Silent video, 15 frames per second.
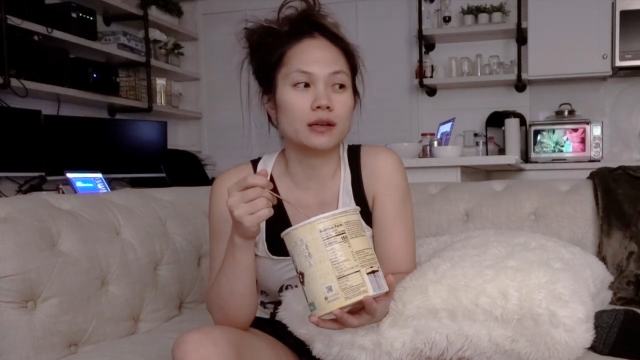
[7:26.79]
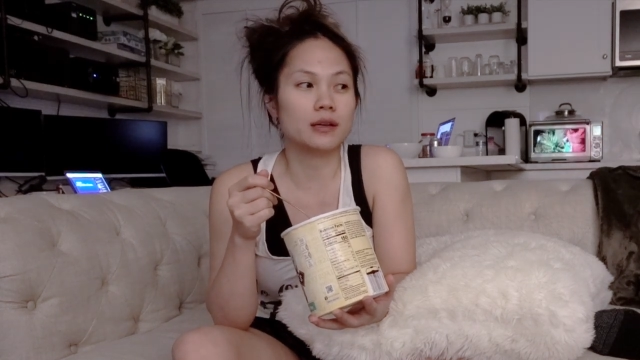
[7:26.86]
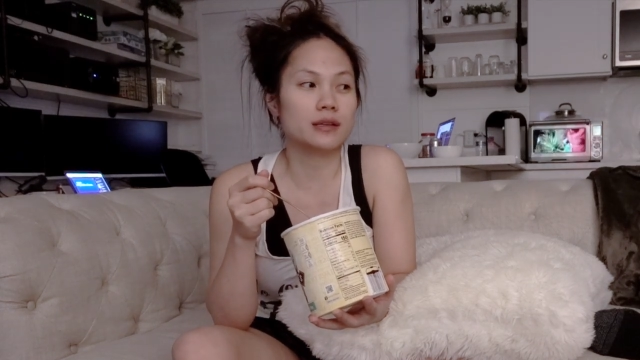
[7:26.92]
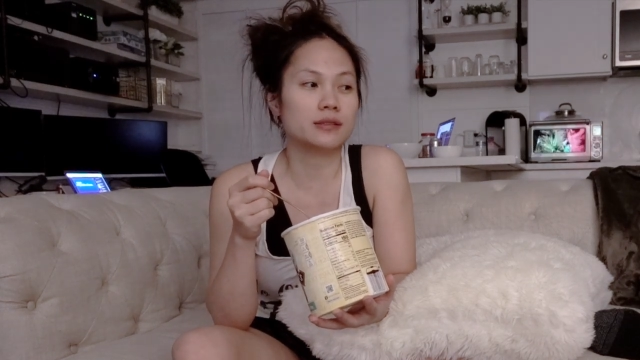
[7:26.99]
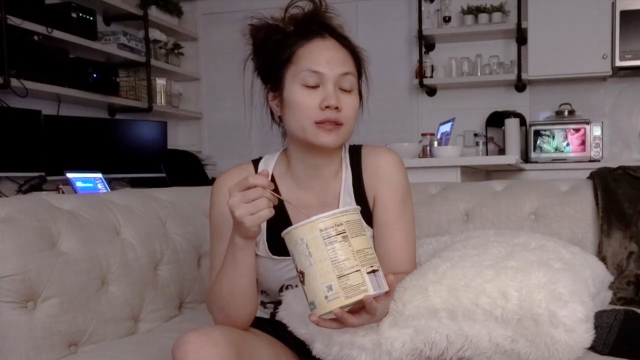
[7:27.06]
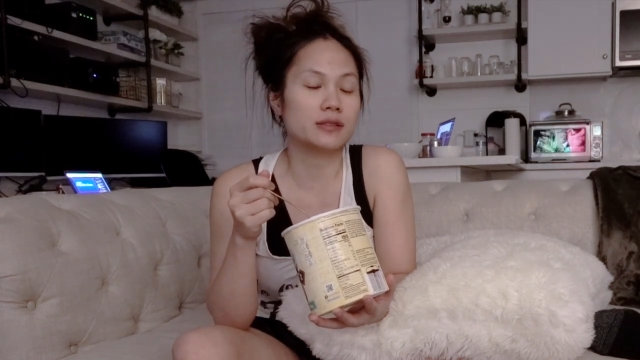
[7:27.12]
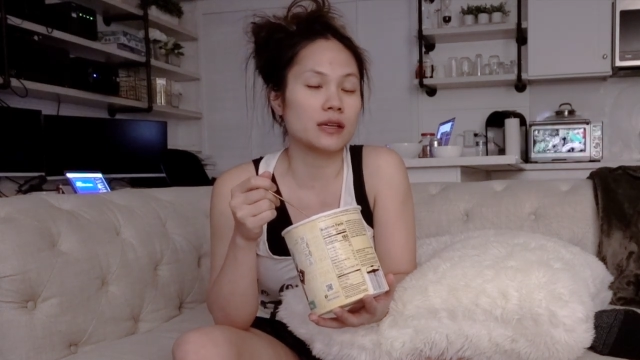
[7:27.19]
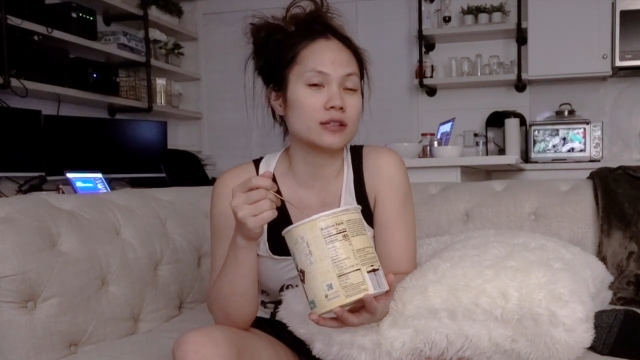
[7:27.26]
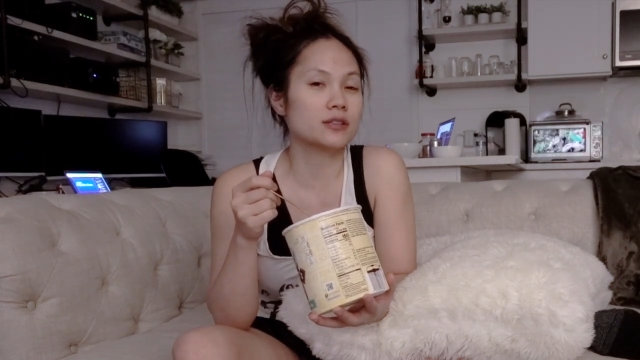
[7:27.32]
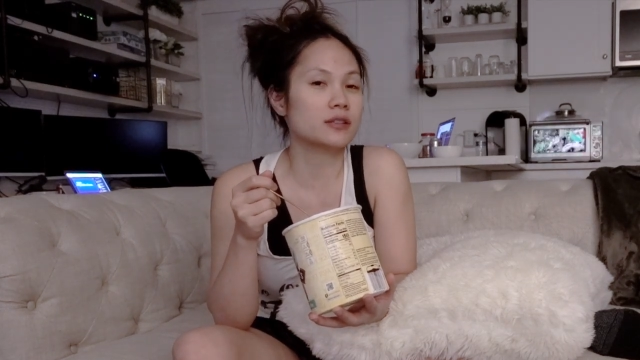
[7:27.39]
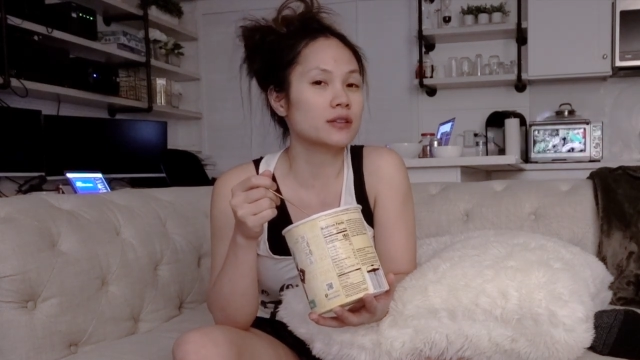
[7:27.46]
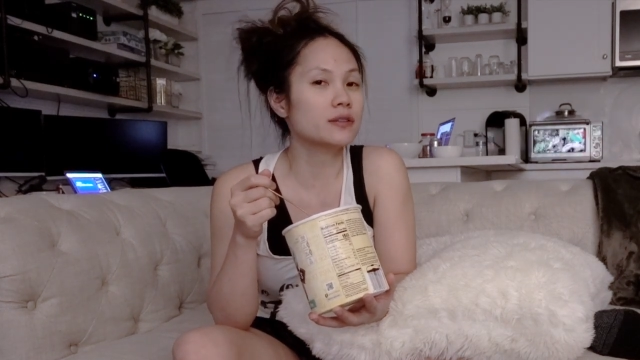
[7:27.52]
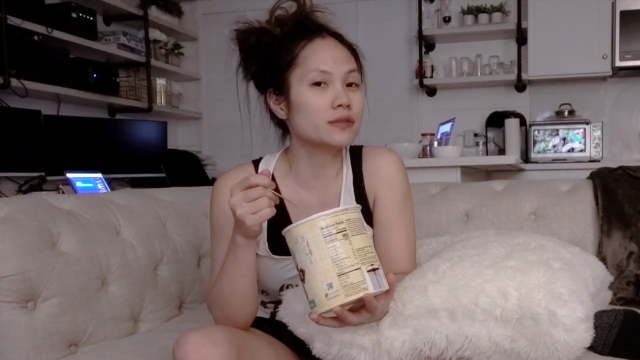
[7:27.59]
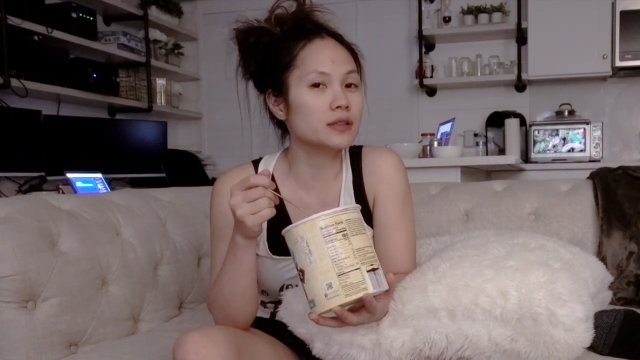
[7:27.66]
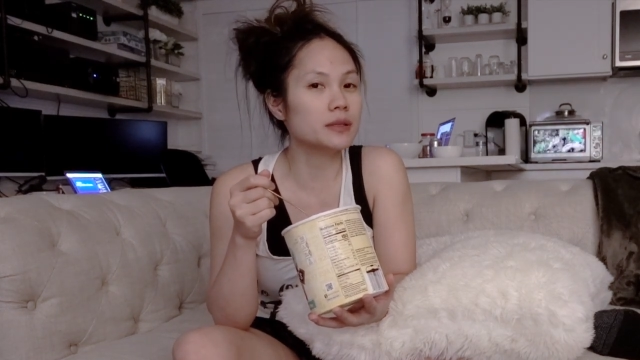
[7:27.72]
a section
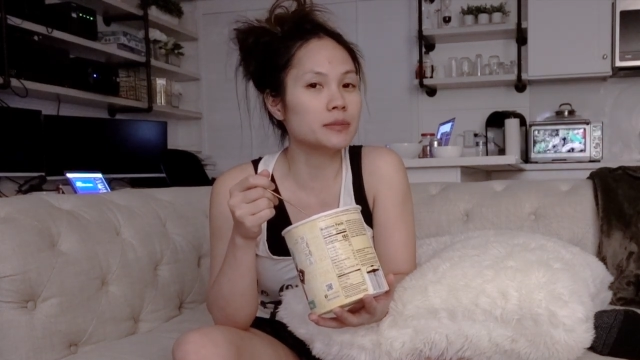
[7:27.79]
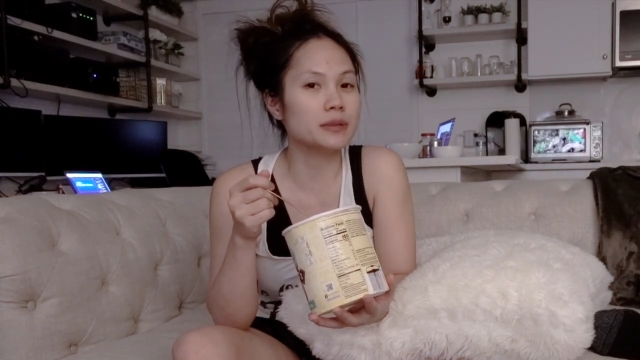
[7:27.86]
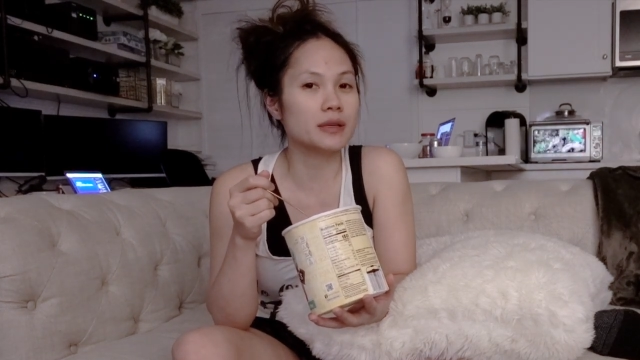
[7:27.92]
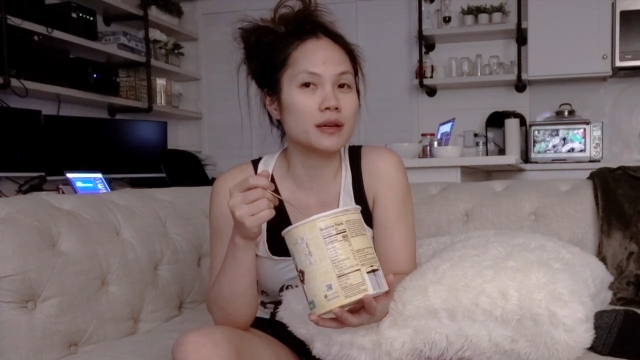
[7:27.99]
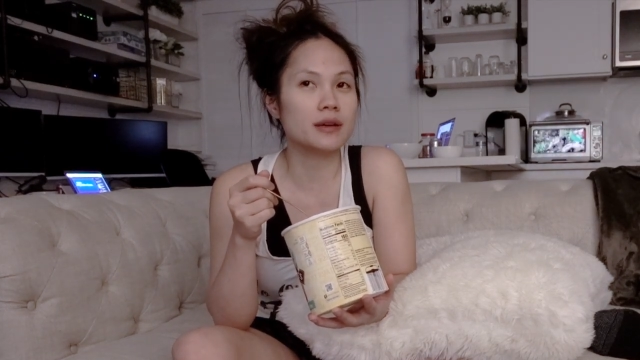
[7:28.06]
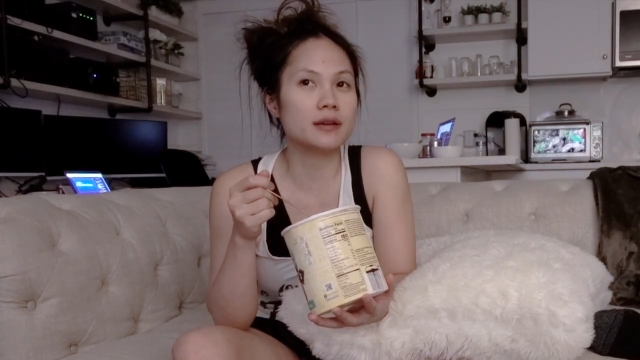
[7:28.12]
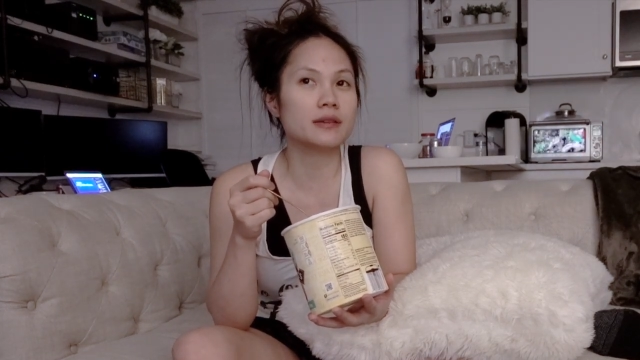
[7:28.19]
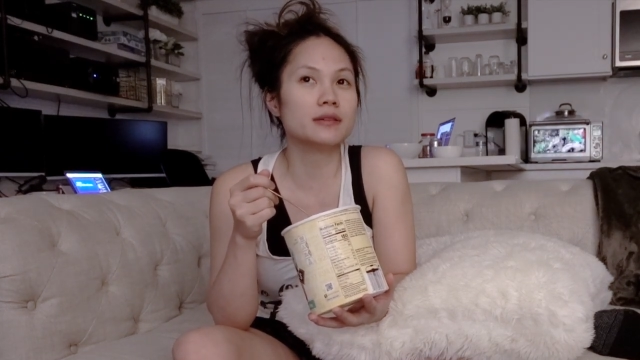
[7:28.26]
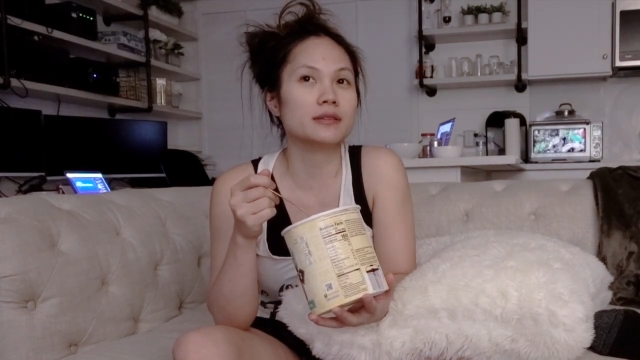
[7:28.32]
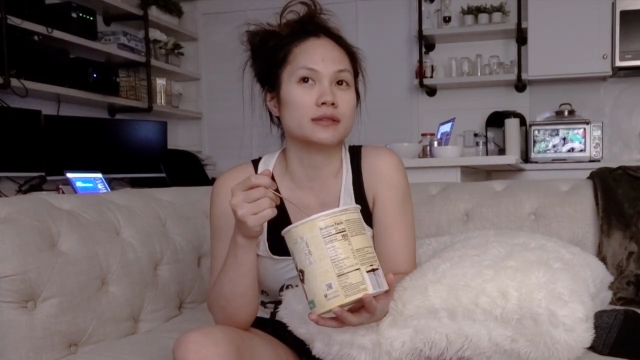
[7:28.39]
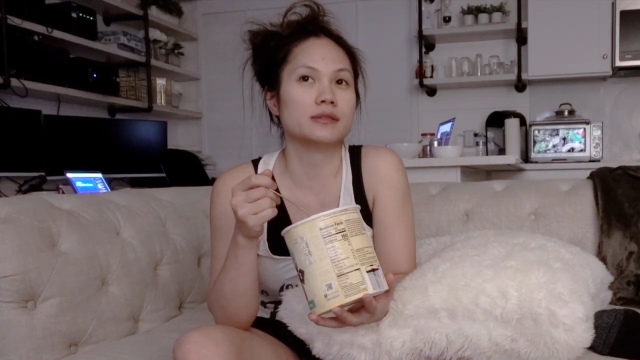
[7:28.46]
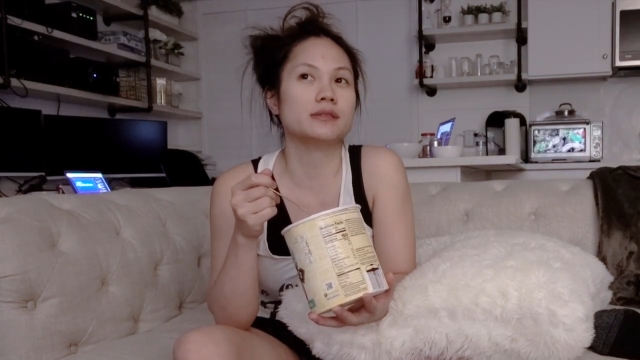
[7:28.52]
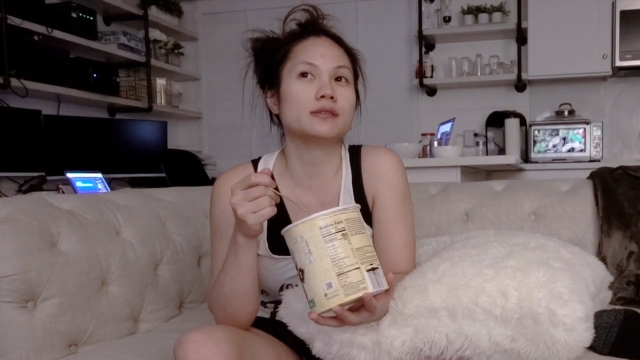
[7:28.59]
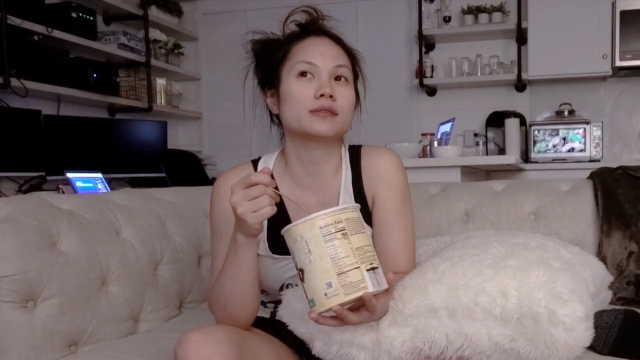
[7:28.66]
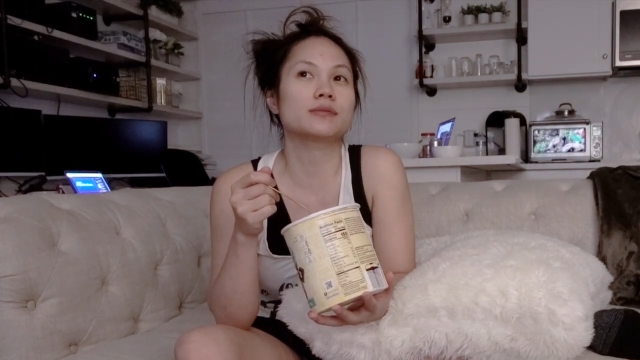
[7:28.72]
of it
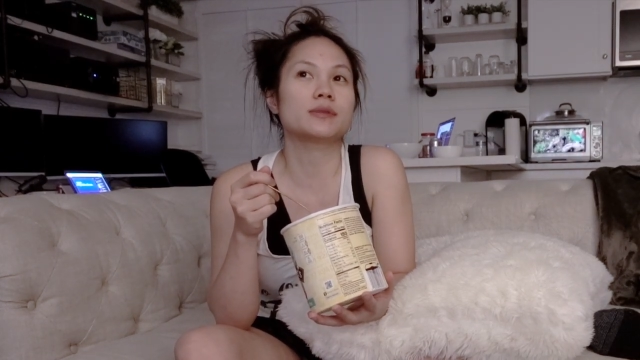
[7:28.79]
because